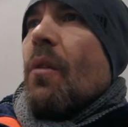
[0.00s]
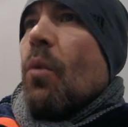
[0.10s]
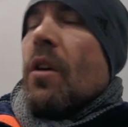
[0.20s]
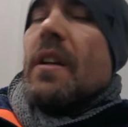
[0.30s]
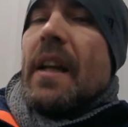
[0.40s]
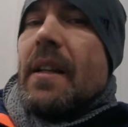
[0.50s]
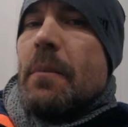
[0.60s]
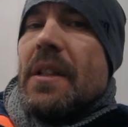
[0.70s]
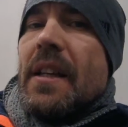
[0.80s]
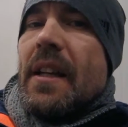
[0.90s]
One client in
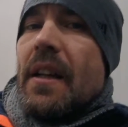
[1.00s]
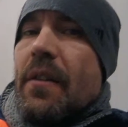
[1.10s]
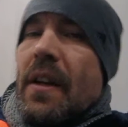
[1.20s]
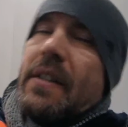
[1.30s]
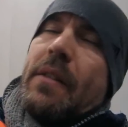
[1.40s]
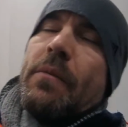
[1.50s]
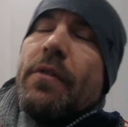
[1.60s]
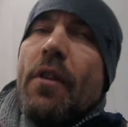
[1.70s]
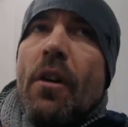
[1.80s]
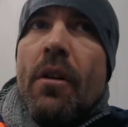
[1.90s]
particular, I've had them
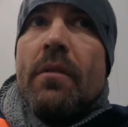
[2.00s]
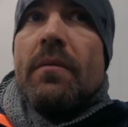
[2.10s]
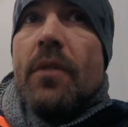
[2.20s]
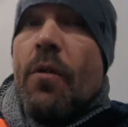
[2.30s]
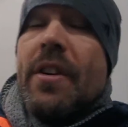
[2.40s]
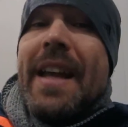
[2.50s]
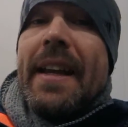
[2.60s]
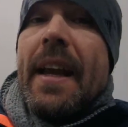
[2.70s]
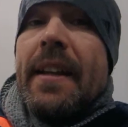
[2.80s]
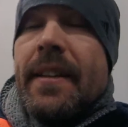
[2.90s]
for over a
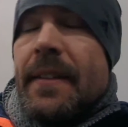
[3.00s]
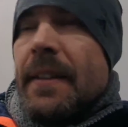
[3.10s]
decade,